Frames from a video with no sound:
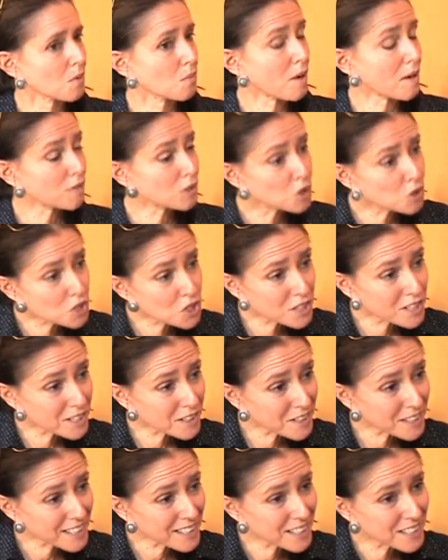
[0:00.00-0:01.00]

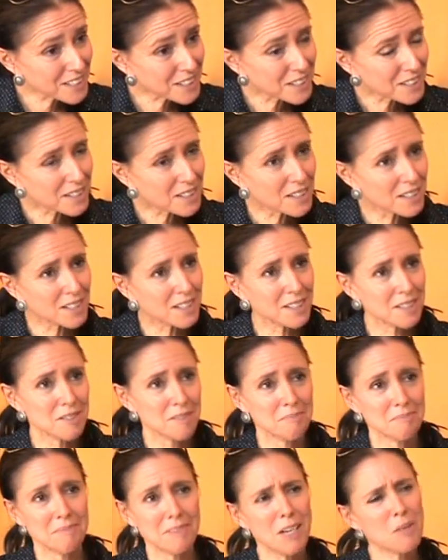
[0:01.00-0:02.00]
Revolutionary?
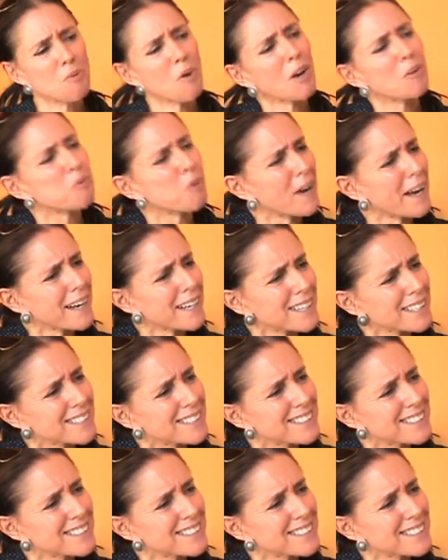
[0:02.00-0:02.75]
In what way?